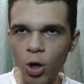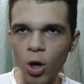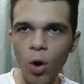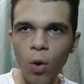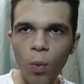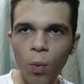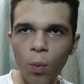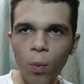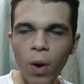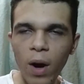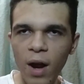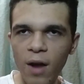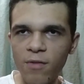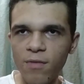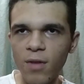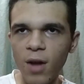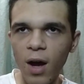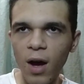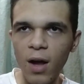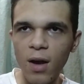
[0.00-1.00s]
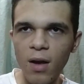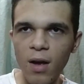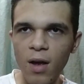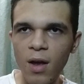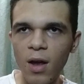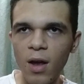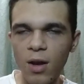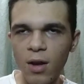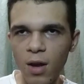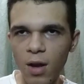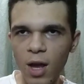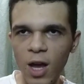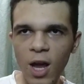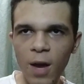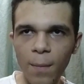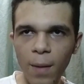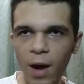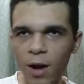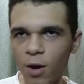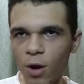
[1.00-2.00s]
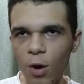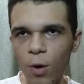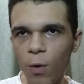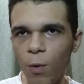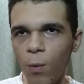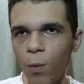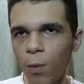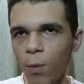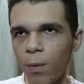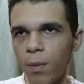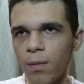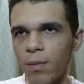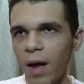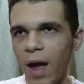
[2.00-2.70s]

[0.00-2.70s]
know what I've done in the game, I know